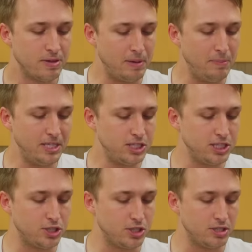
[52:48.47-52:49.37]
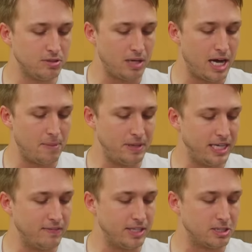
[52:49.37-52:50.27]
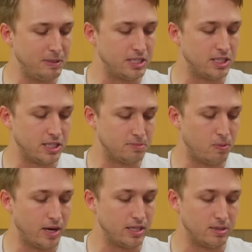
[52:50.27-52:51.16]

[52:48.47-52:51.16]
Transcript: Yeah. Maybe she shouldn't be giving a speech at this point.